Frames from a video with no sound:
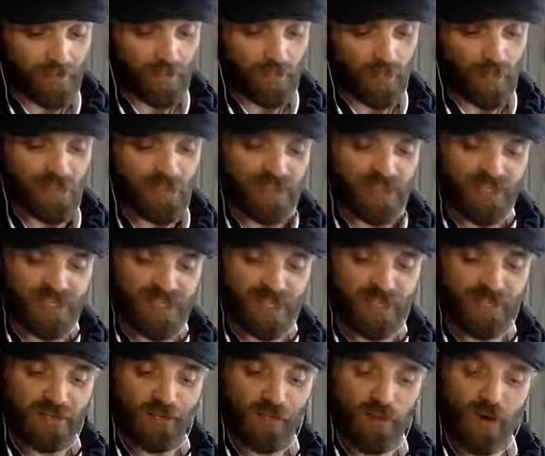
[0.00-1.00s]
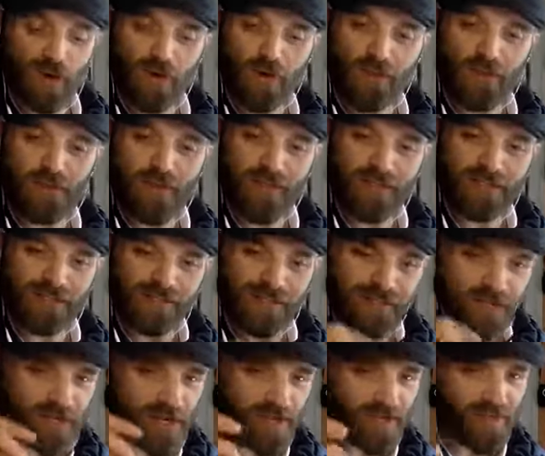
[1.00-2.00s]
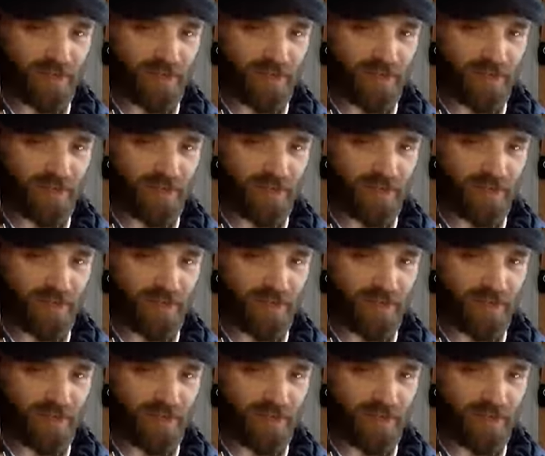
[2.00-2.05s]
But you see, the word offence is kind